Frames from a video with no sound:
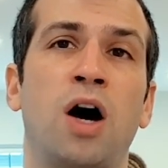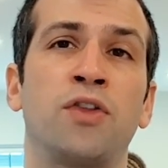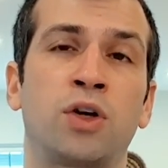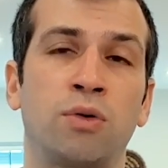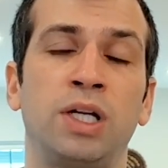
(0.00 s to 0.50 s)
on
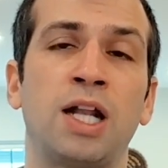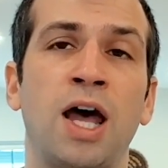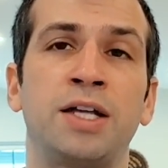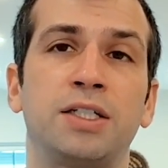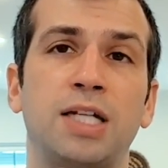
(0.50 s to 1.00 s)
the Green
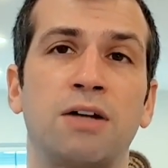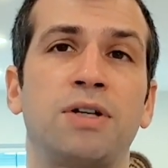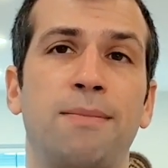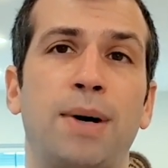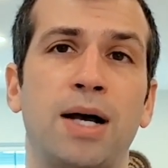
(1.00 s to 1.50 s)
Line to
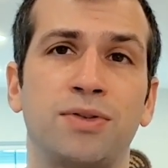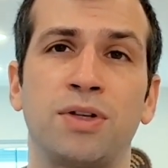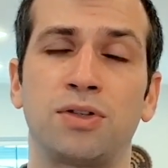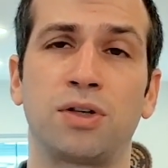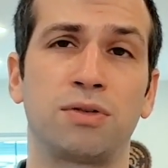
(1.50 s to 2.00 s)
downtown
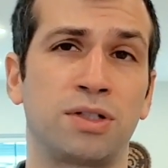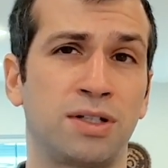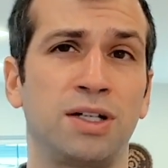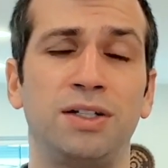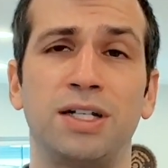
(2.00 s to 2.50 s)
Boston. So
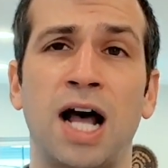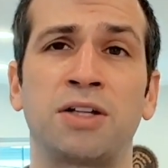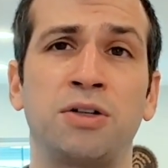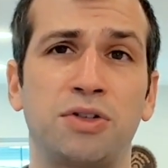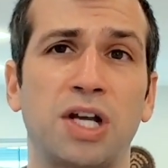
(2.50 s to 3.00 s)
still not
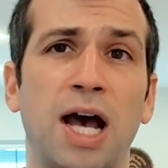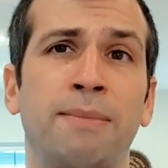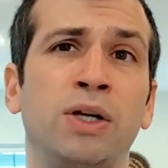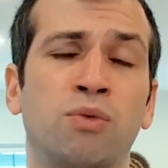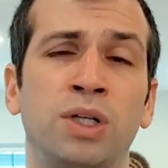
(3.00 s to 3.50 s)
too
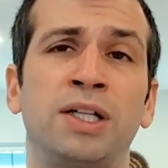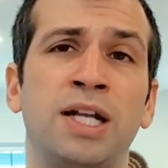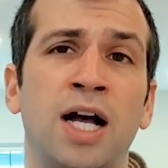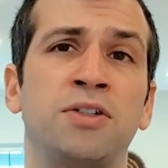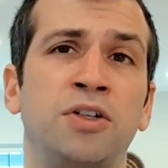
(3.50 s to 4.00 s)
shabby, really
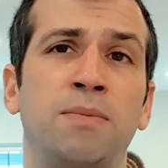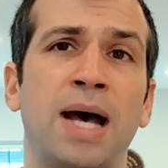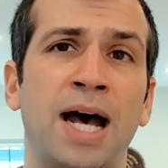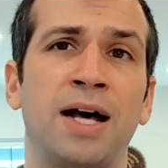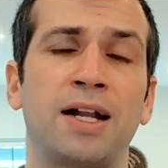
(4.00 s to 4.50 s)
not too
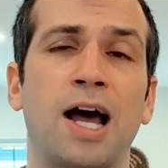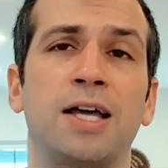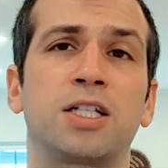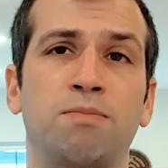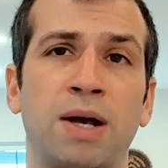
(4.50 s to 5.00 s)
bad. I
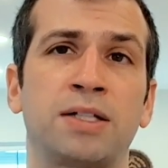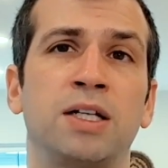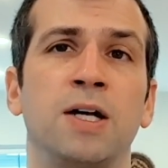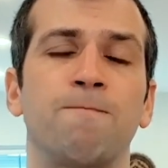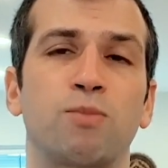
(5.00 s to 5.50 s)
expect
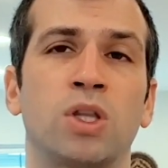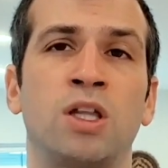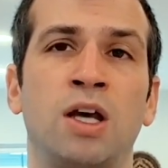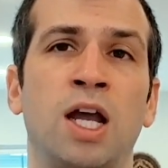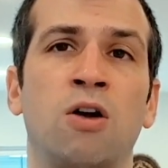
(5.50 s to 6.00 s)

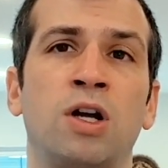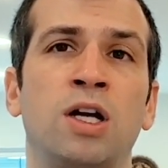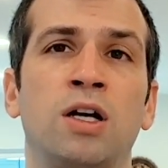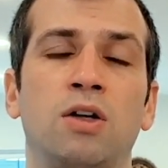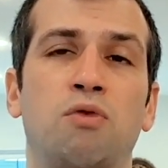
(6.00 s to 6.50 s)
the
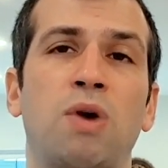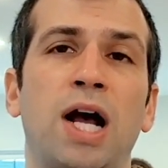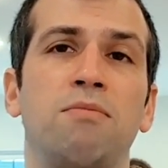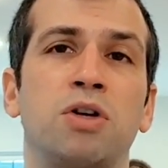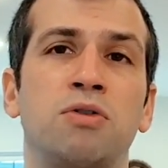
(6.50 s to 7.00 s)
area
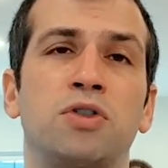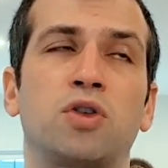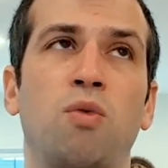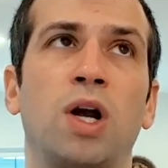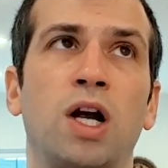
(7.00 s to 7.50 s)
around Magoon
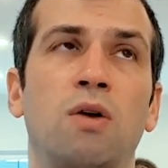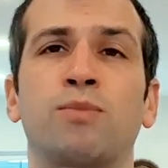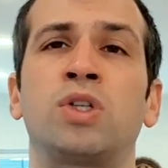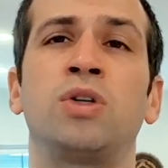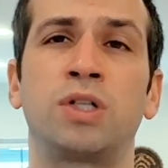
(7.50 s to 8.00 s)
Square
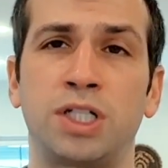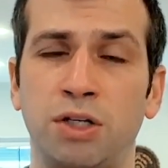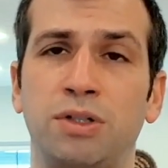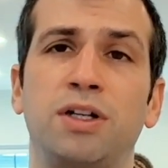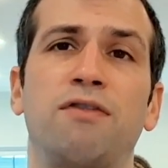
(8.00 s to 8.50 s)
to continue
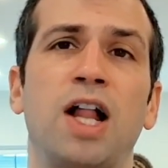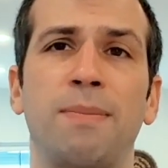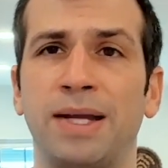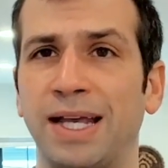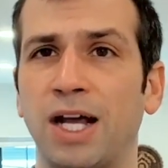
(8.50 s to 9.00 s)
to develop
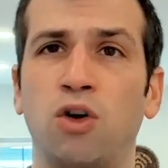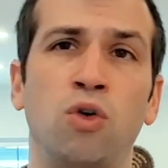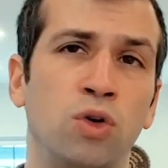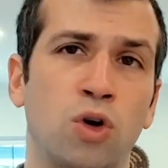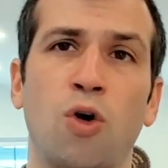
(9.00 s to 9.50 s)
and get
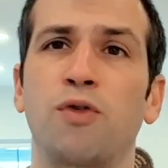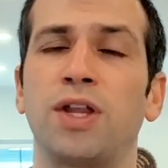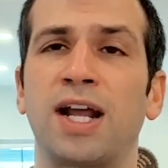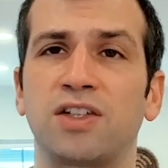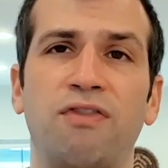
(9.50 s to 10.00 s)
cooler over the
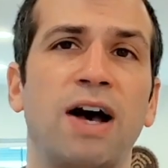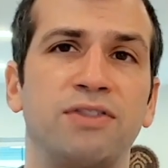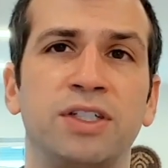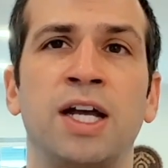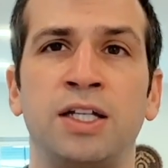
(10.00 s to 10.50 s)
next 5
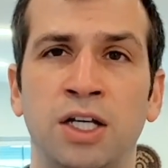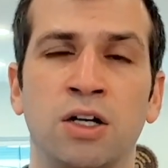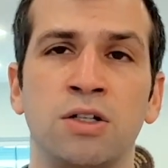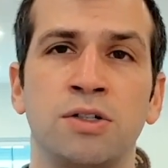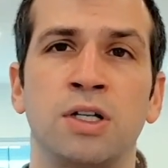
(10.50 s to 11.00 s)
to 10
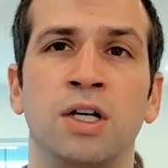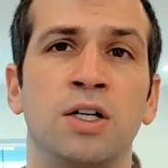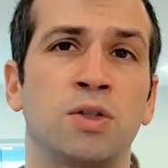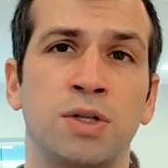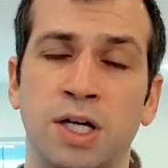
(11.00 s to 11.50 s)
years.
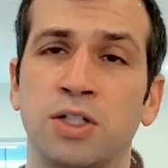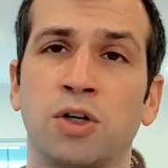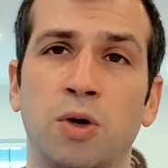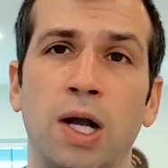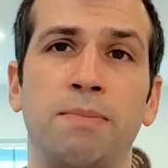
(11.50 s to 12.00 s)
So I think it's a
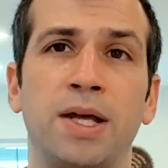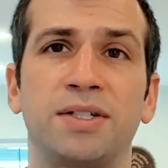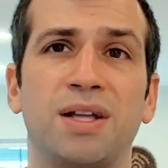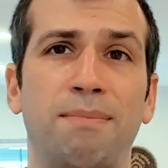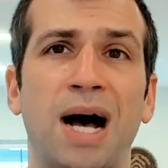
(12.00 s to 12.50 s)
great place
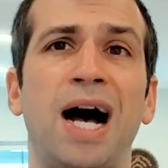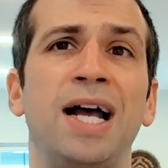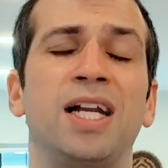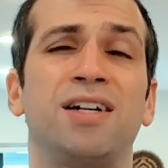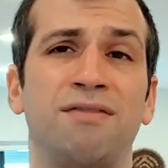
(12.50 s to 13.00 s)
to buy
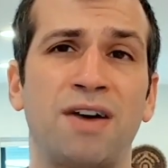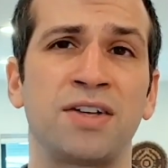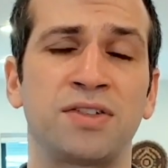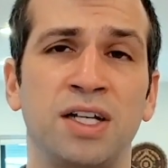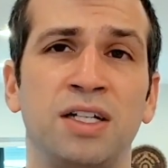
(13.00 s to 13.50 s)
and
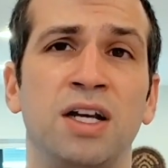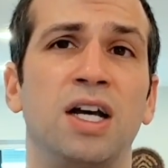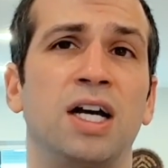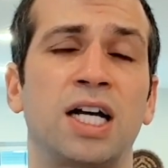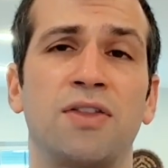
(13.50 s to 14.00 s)
invest in.
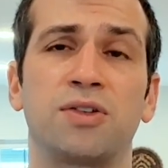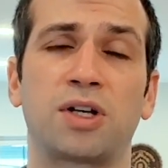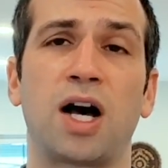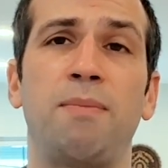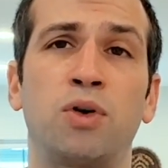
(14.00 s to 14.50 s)
Again, there's a
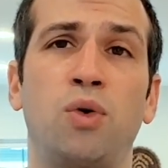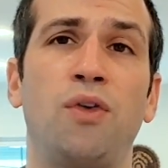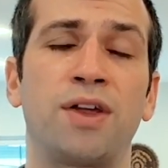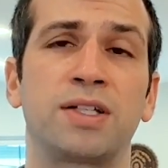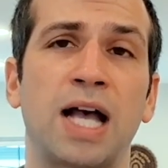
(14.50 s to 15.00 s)
couple cool
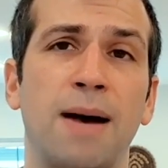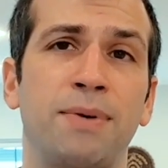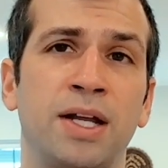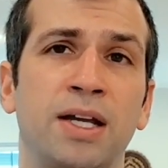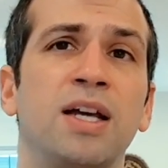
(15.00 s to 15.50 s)
things
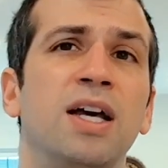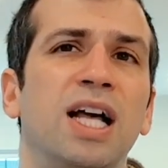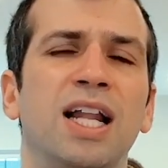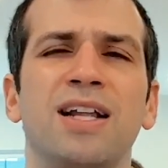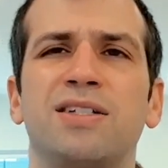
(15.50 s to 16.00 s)
happening,
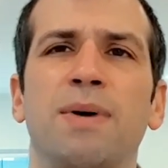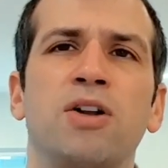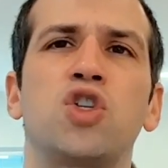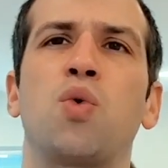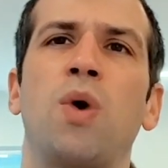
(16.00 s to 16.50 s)
and it's about a
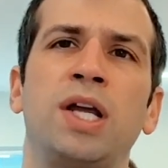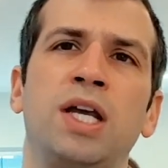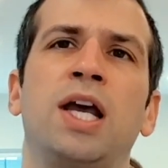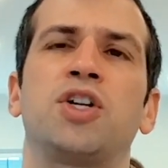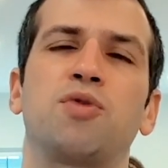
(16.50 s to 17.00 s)

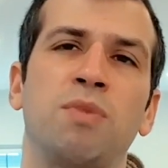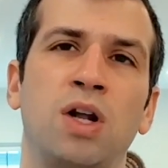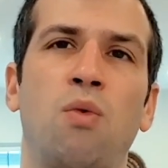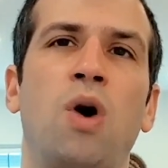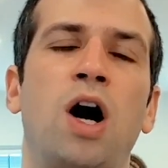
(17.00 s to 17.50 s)
20-ish
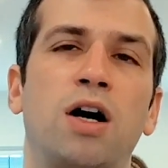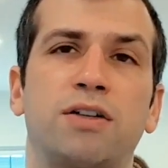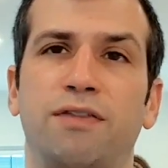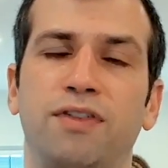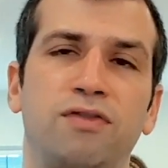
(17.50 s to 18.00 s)
minute walk
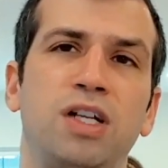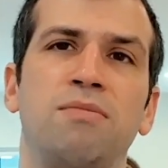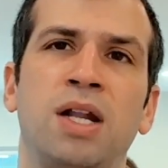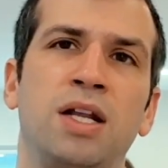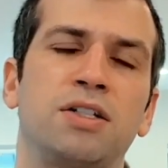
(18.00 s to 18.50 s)
to 15
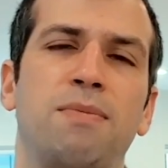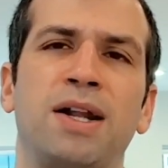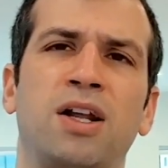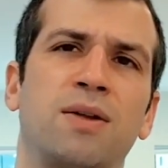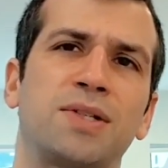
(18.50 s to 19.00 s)
minute,
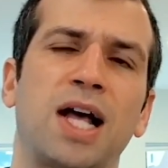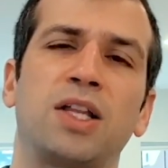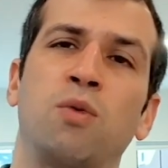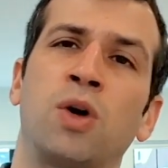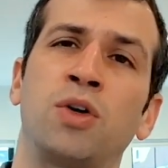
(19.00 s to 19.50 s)
depending on exactly
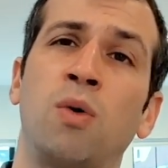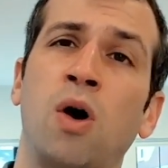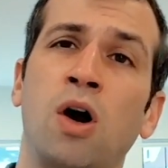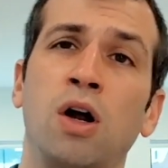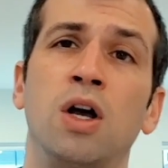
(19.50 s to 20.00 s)
where you are,